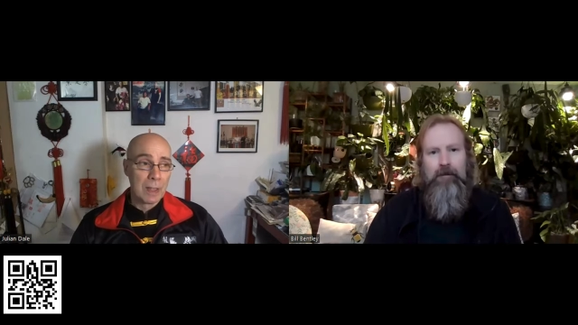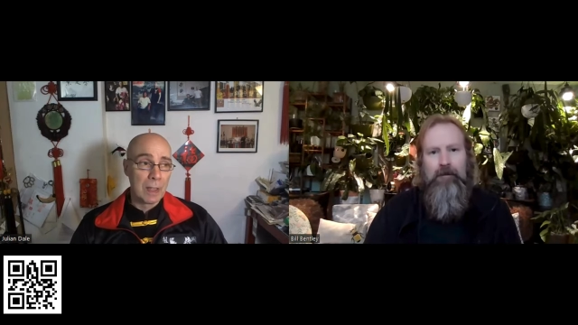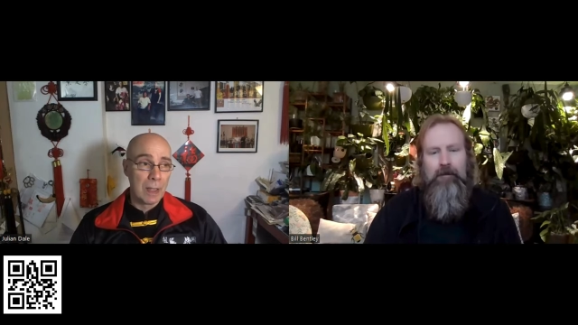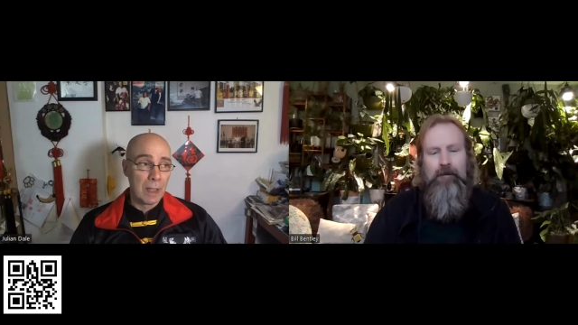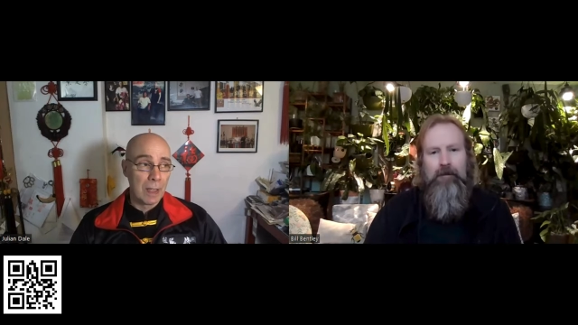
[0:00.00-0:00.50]

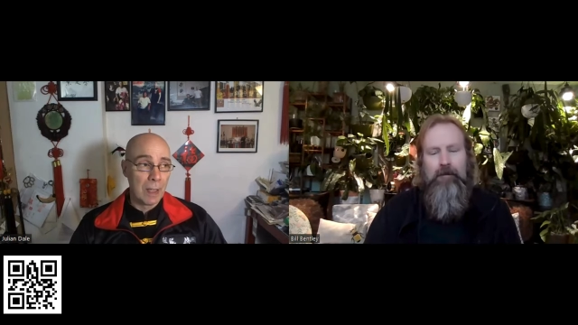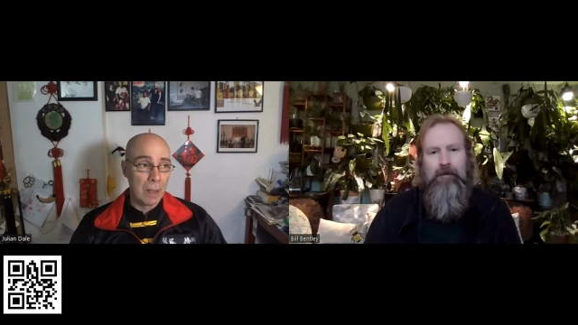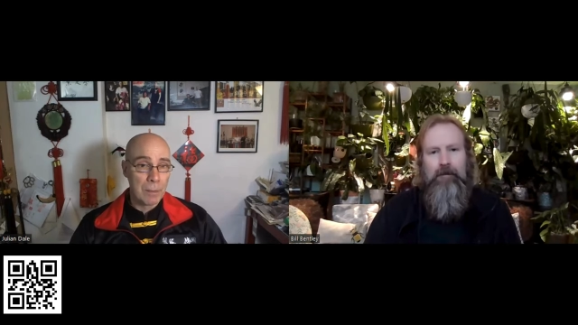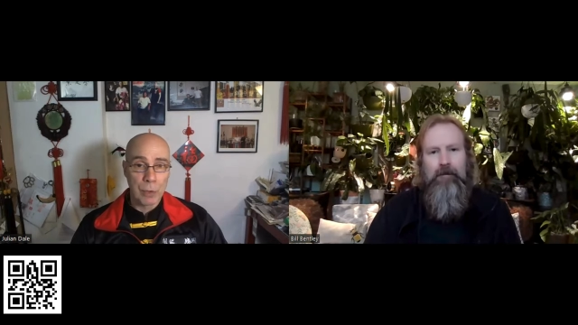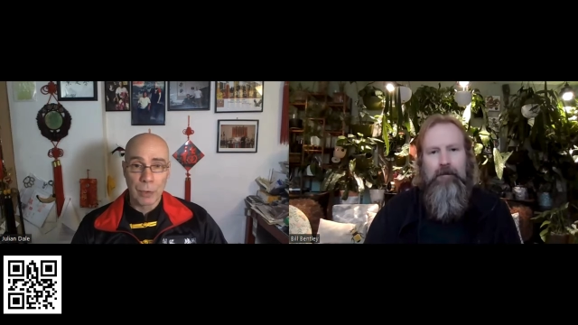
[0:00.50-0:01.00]
Speaker 1: Uh,
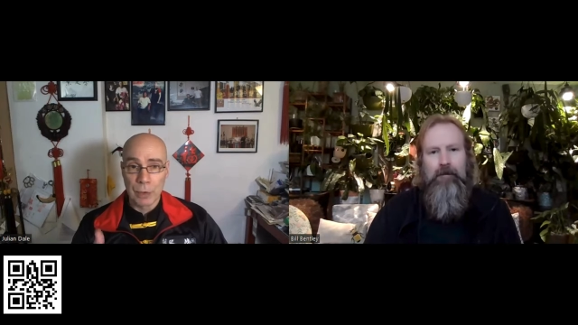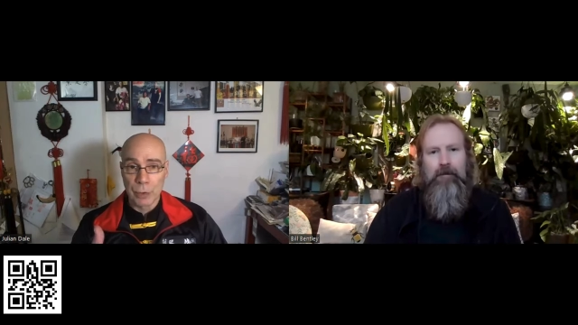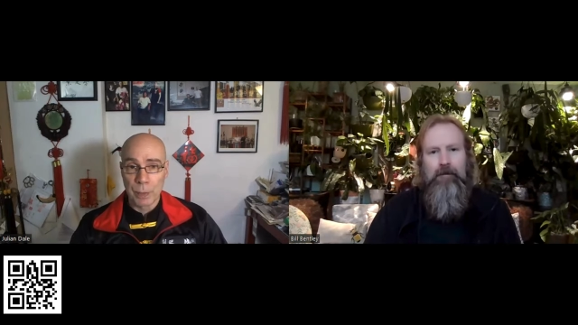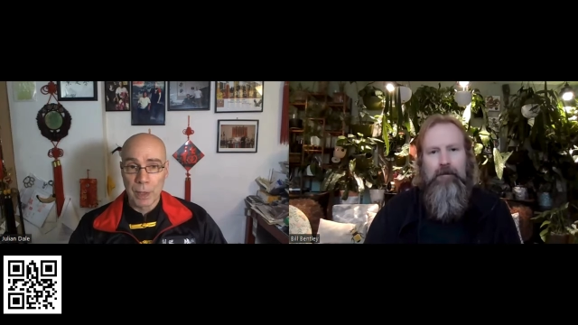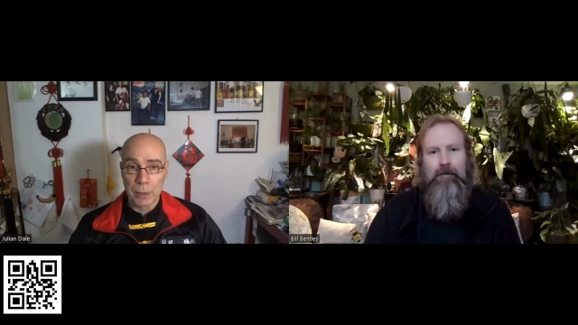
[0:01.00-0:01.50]
I'm sure that
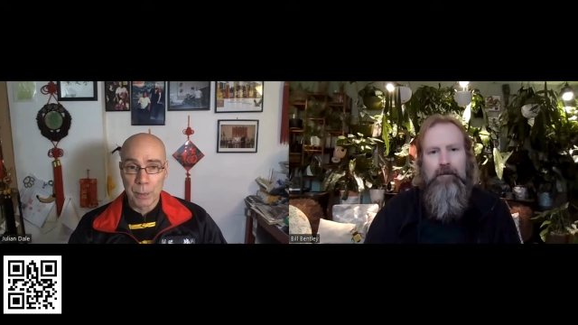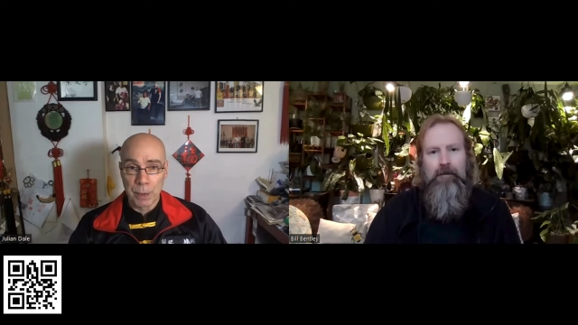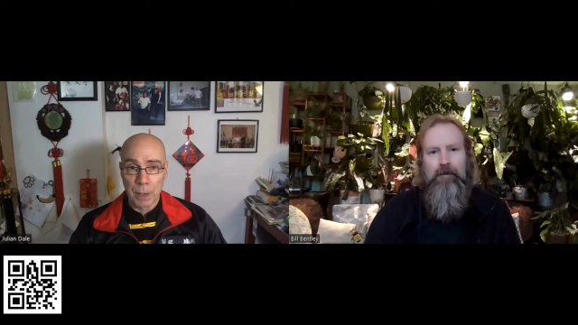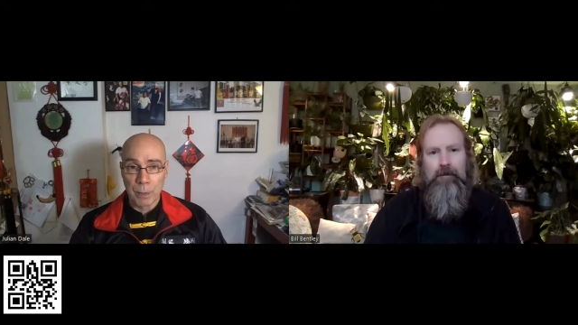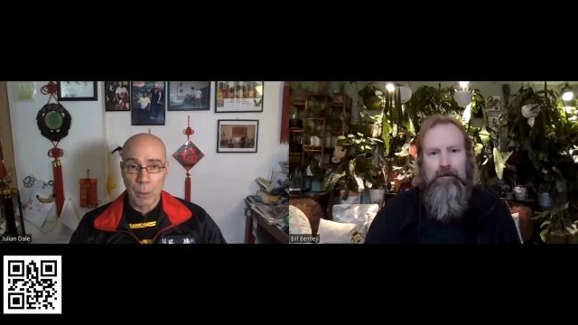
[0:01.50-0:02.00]
you'll be able to
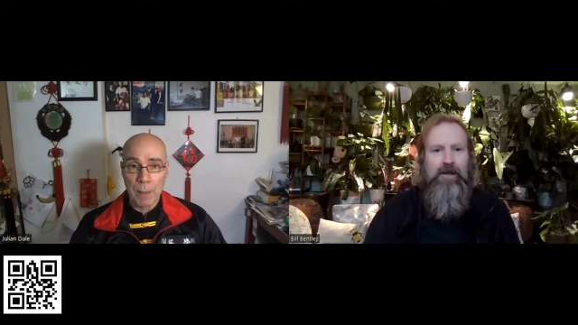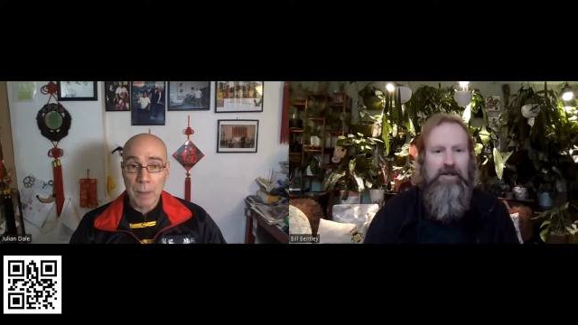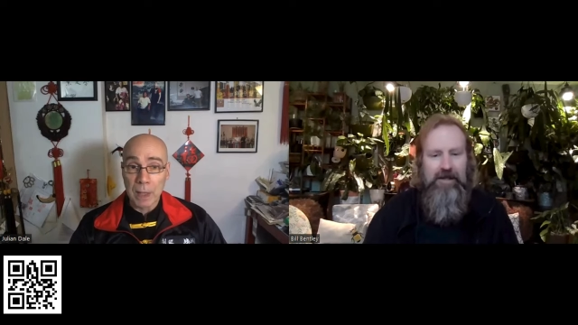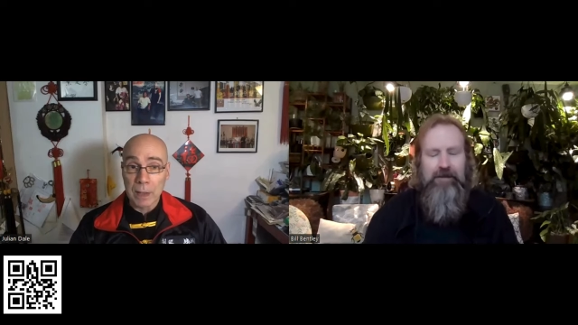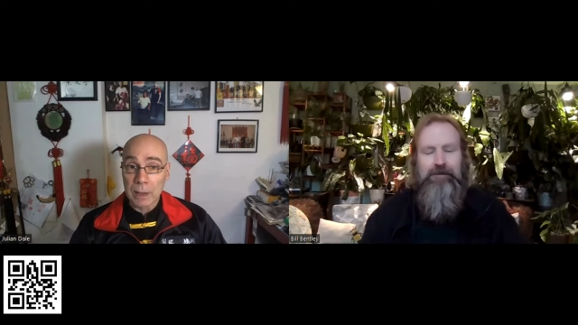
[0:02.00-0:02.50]
put up a web
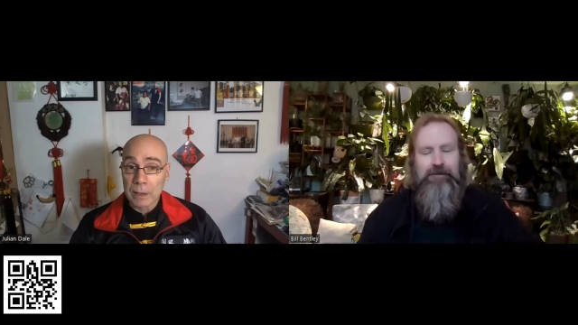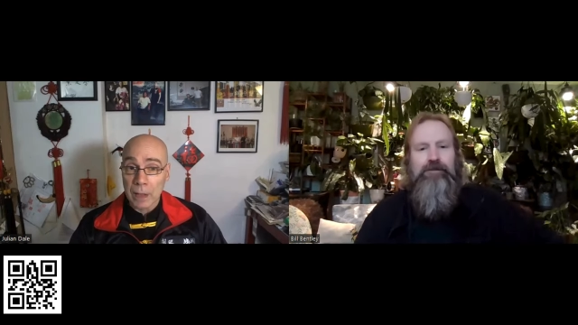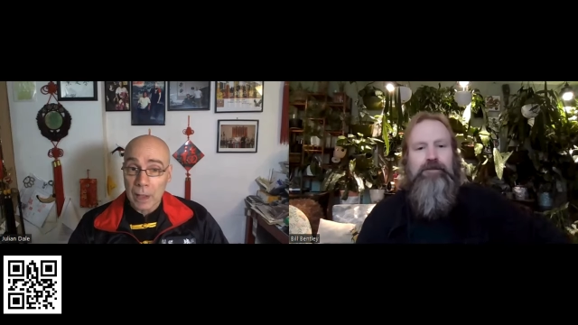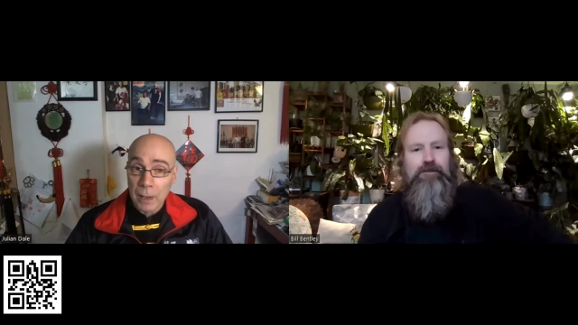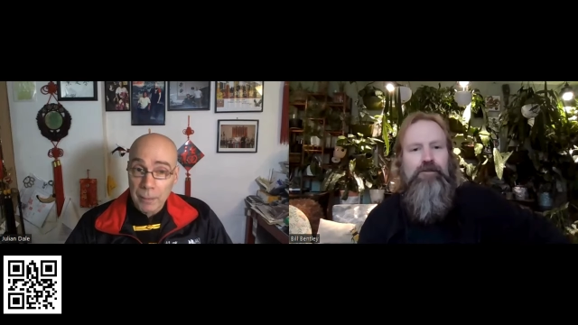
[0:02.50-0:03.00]
link,
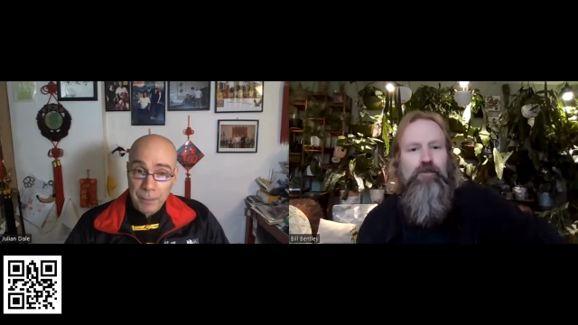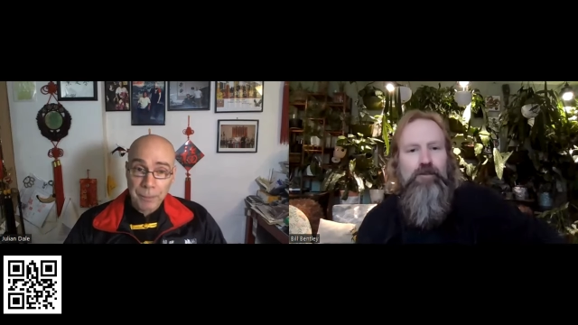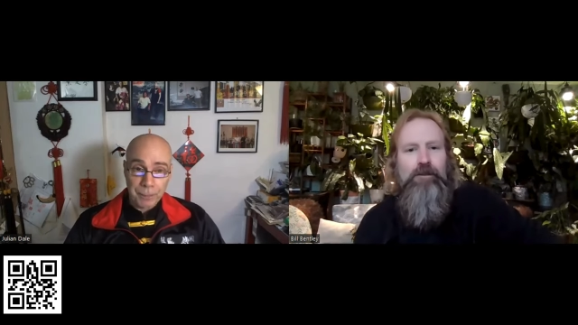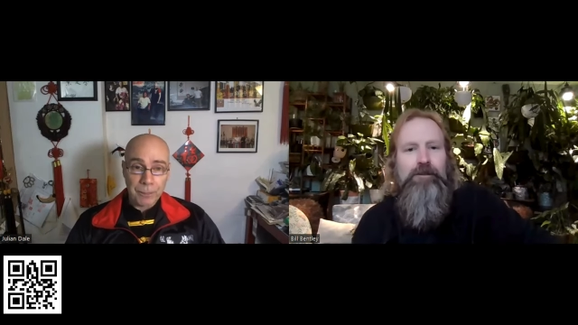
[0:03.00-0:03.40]
um,